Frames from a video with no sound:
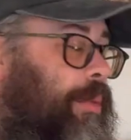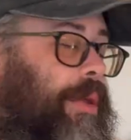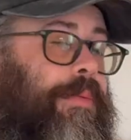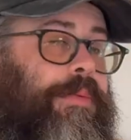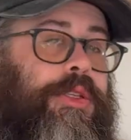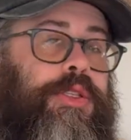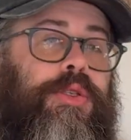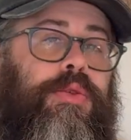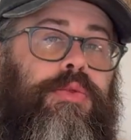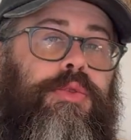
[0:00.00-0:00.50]
may
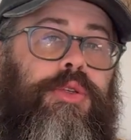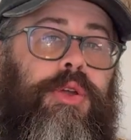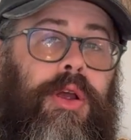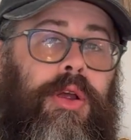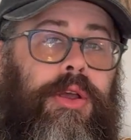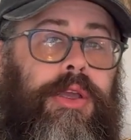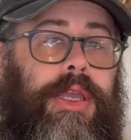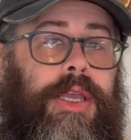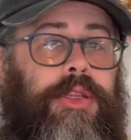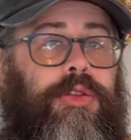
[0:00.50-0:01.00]
be too
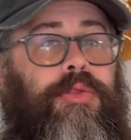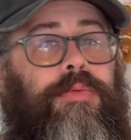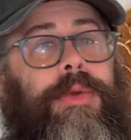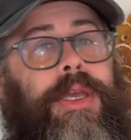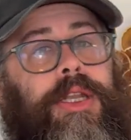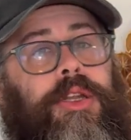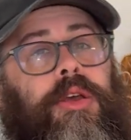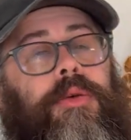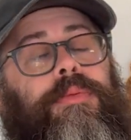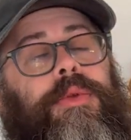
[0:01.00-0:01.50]
dark and you
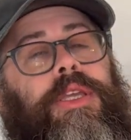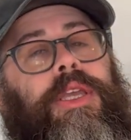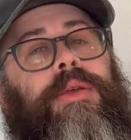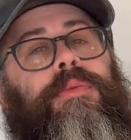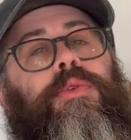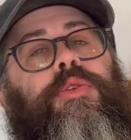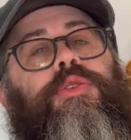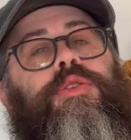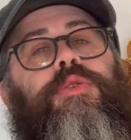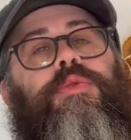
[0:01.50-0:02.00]
may not be
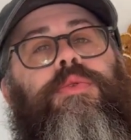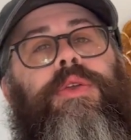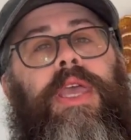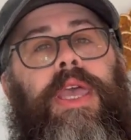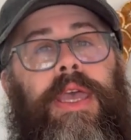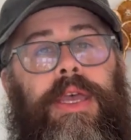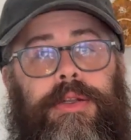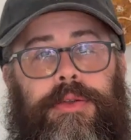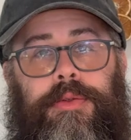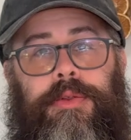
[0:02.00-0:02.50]
able to
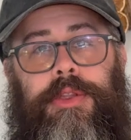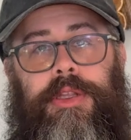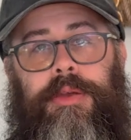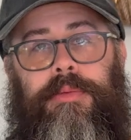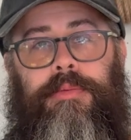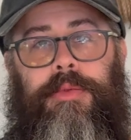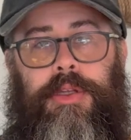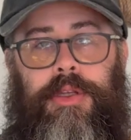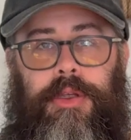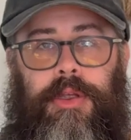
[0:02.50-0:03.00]
handle them.
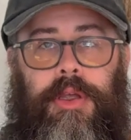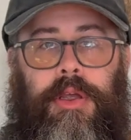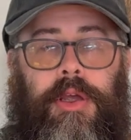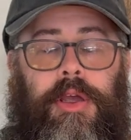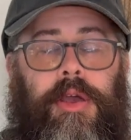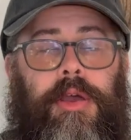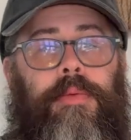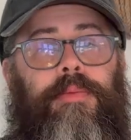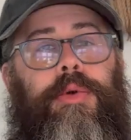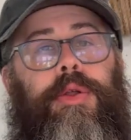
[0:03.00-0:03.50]

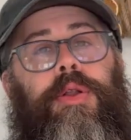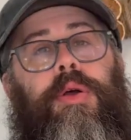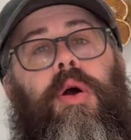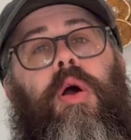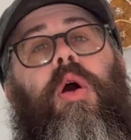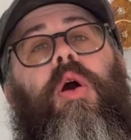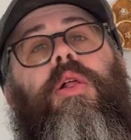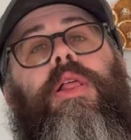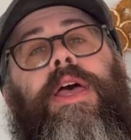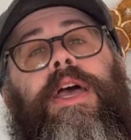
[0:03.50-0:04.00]
But
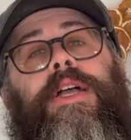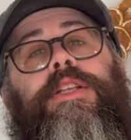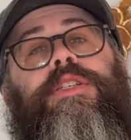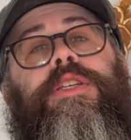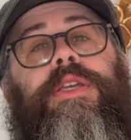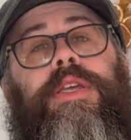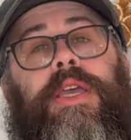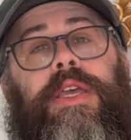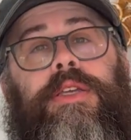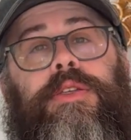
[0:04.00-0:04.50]
all
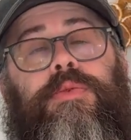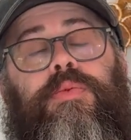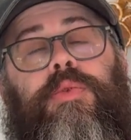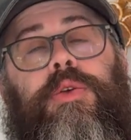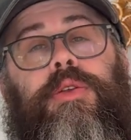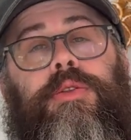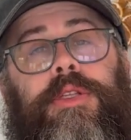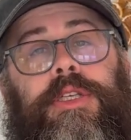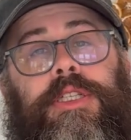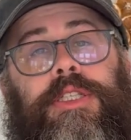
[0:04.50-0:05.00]
hatching eggs
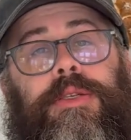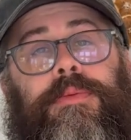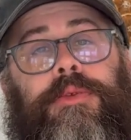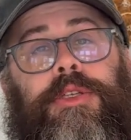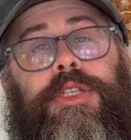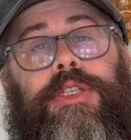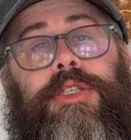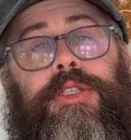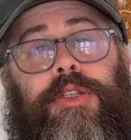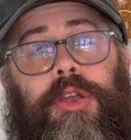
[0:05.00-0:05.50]
will need to be
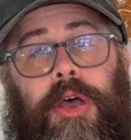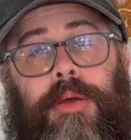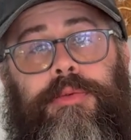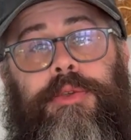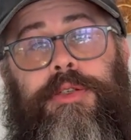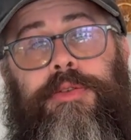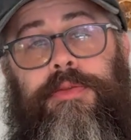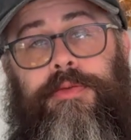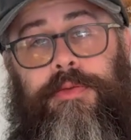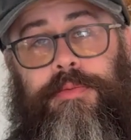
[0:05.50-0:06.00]

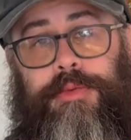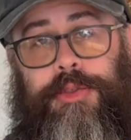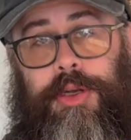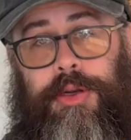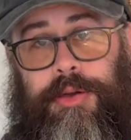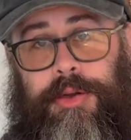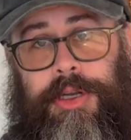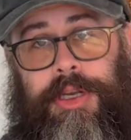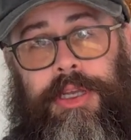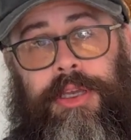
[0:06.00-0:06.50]
stopped from
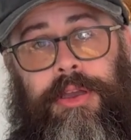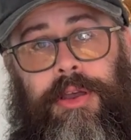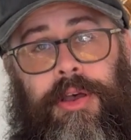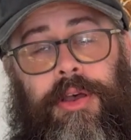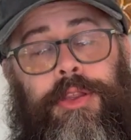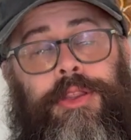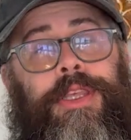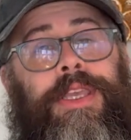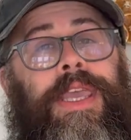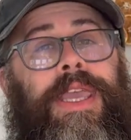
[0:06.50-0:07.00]
turning
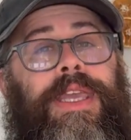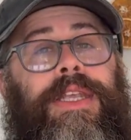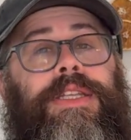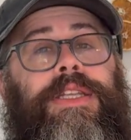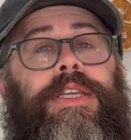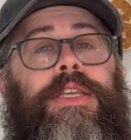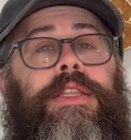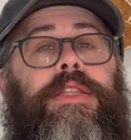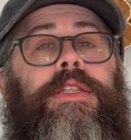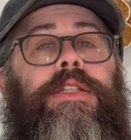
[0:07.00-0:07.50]
on the
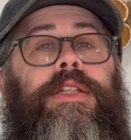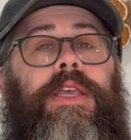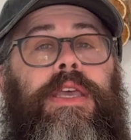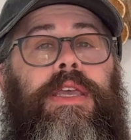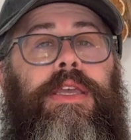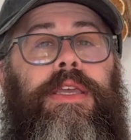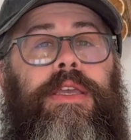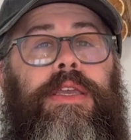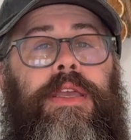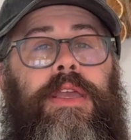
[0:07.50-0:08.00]
18th
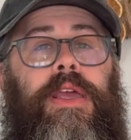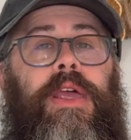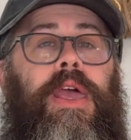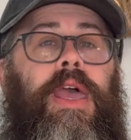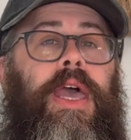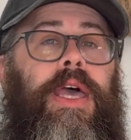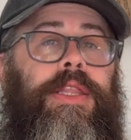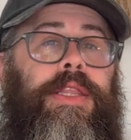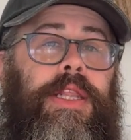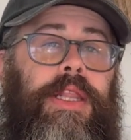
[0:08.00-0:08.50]
day,
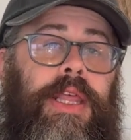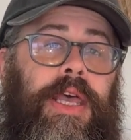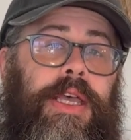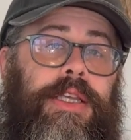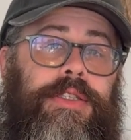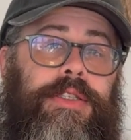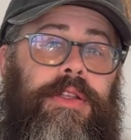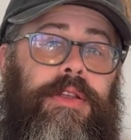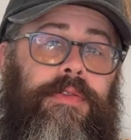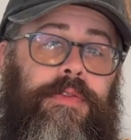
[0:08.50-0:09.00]
and the
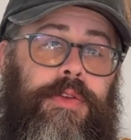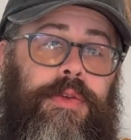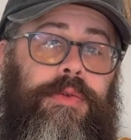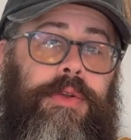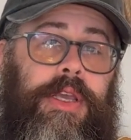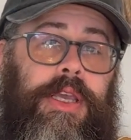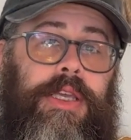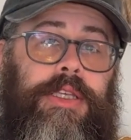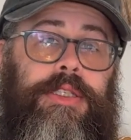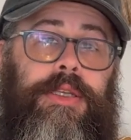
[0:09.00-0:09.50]
last few
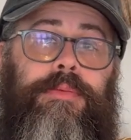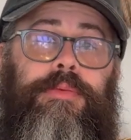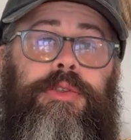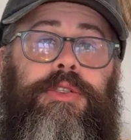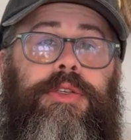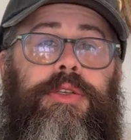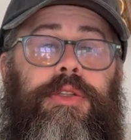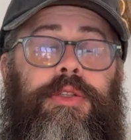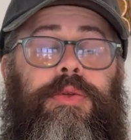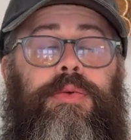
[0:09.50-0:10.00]
days up
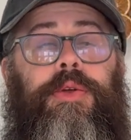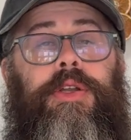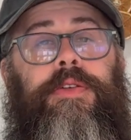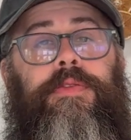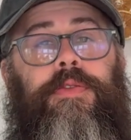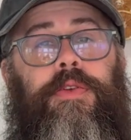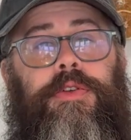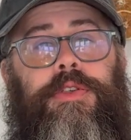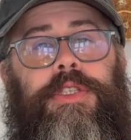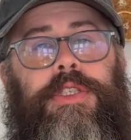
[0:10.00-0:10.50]
until the
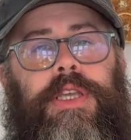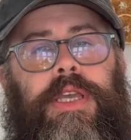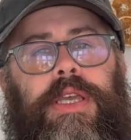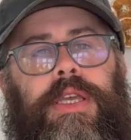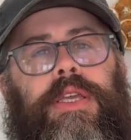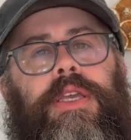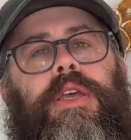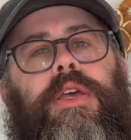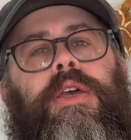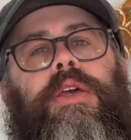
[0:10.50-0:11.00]
21st
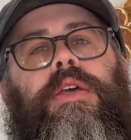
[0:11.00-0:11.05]
day,